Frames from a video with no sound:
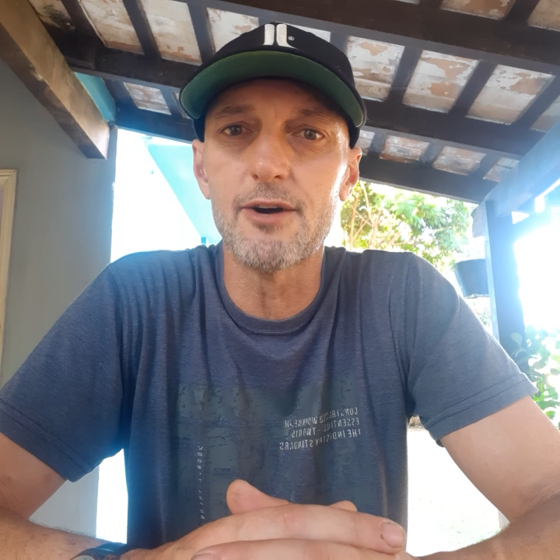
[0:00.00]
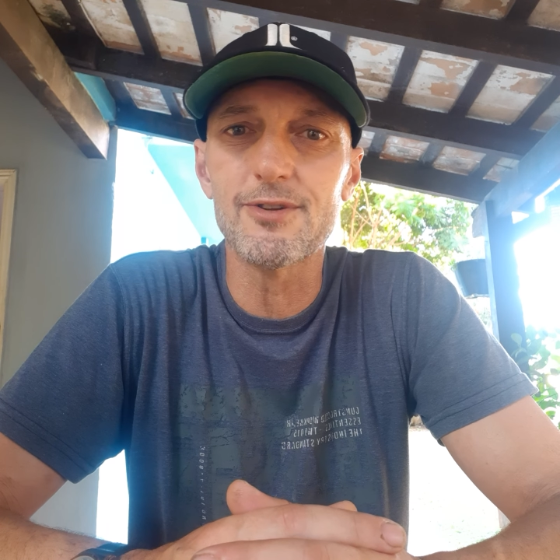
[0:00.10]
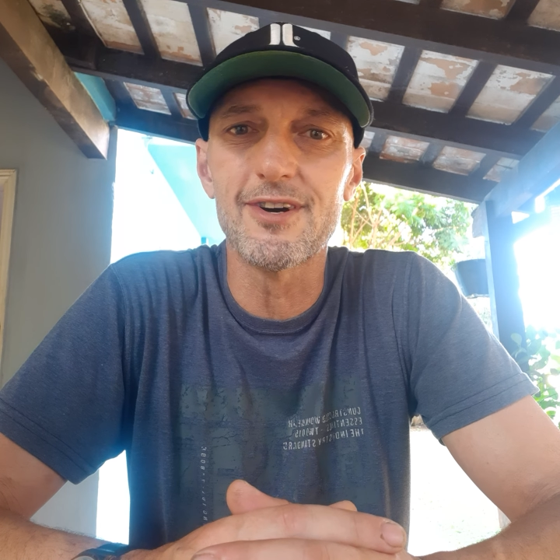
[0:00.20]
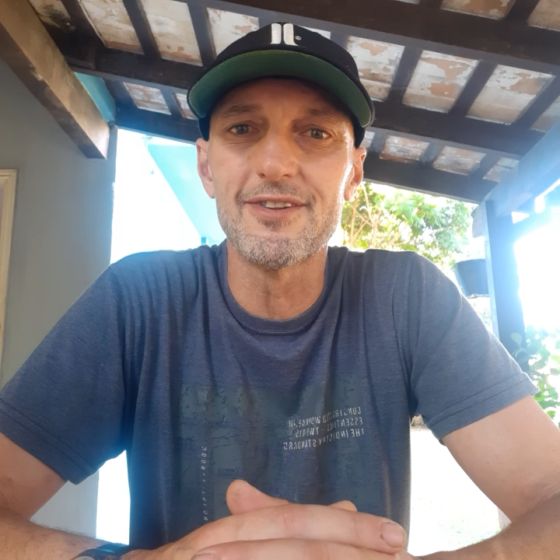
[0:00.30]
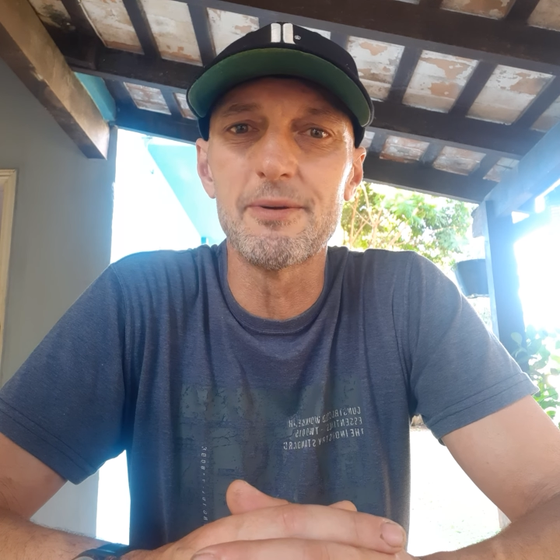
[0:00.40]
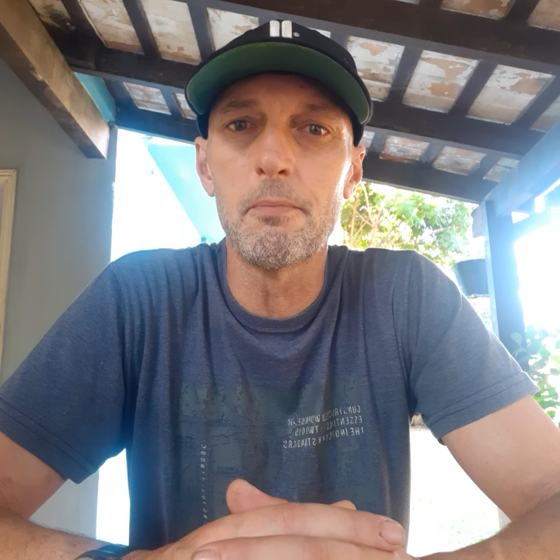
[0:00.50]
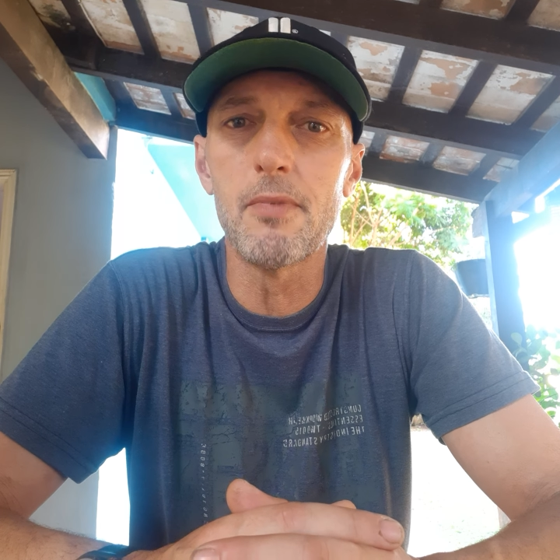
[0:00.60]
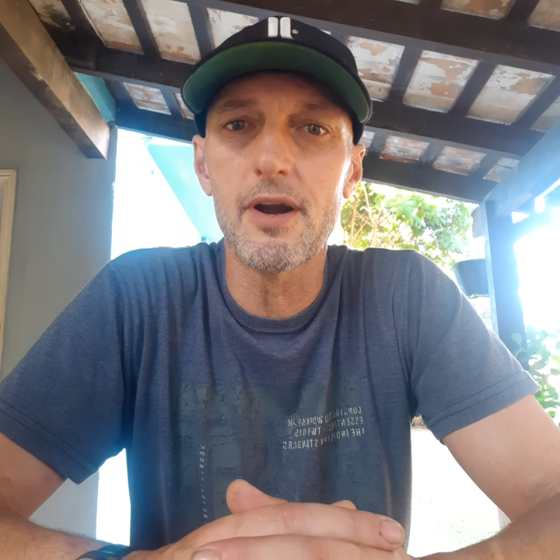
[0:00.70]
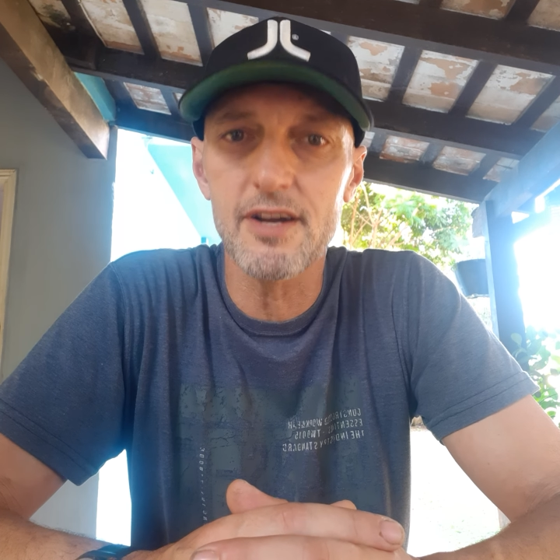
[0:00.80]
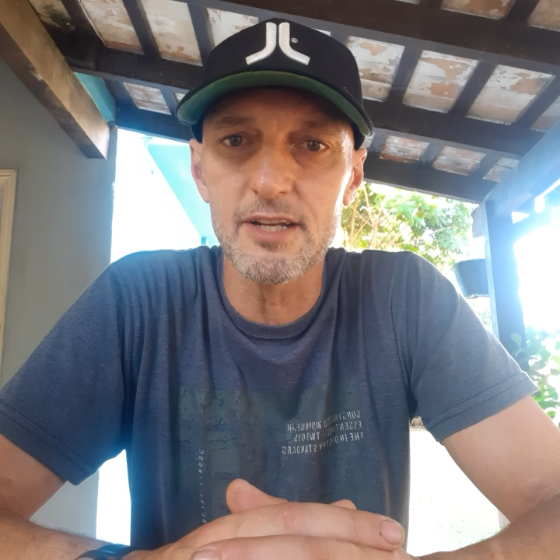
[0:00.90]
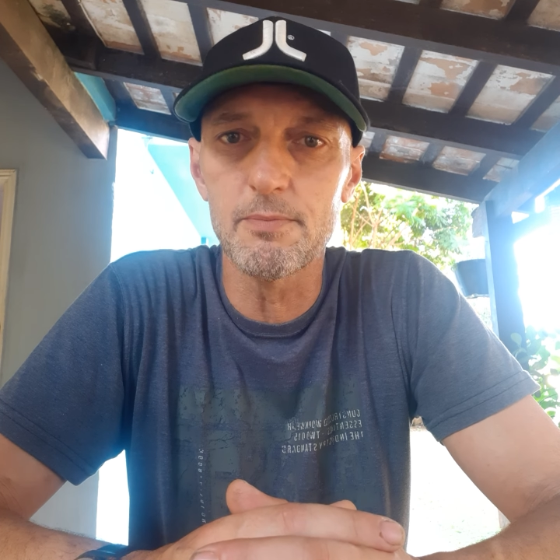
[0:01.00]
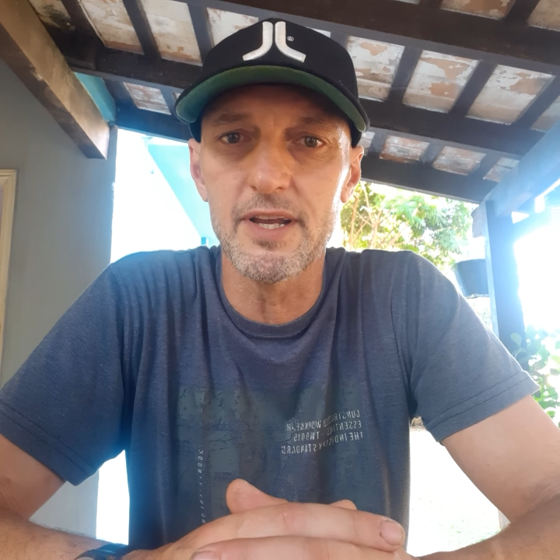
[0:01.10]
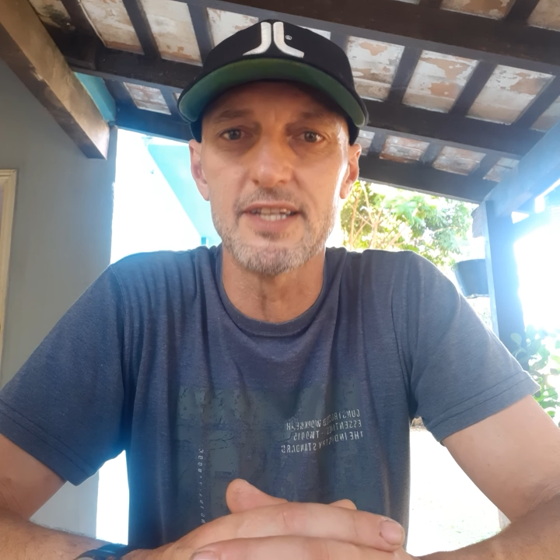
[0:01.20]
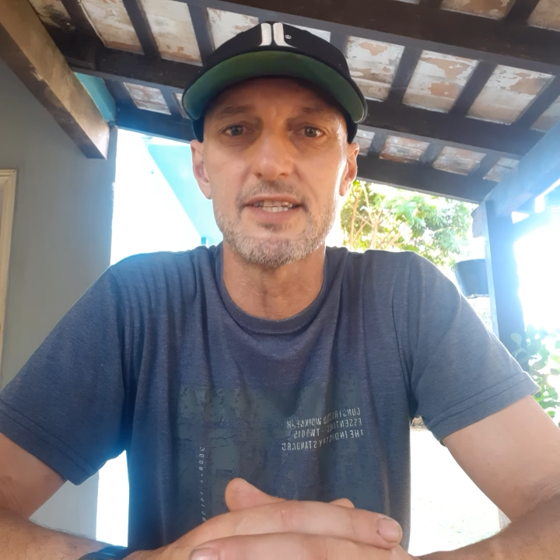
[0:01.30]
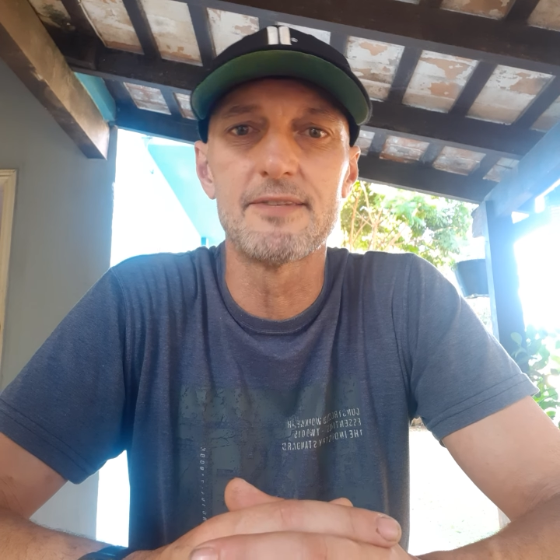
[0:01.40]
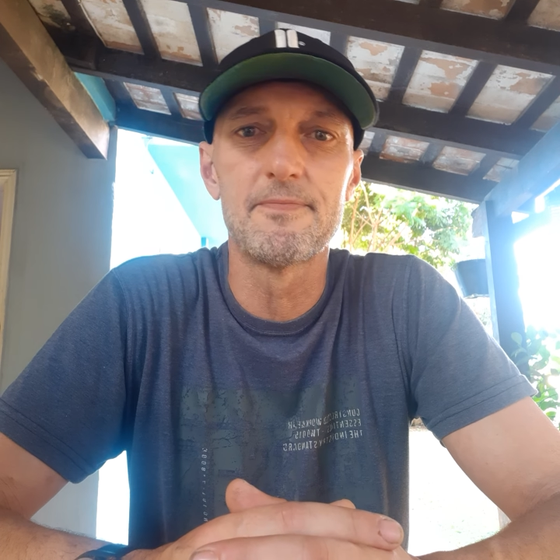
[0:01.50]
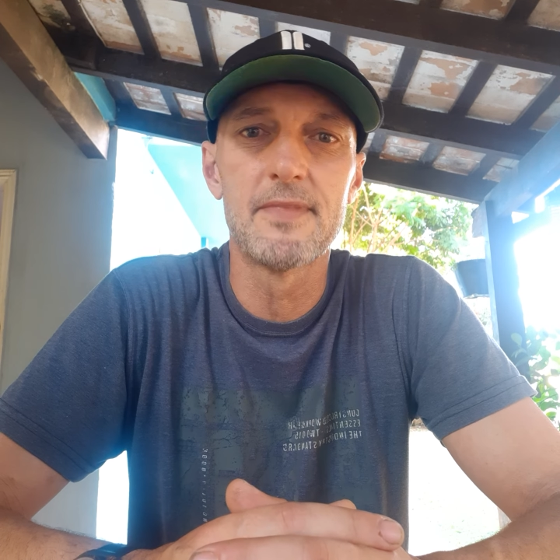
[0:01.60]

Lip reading: out on the marketplace.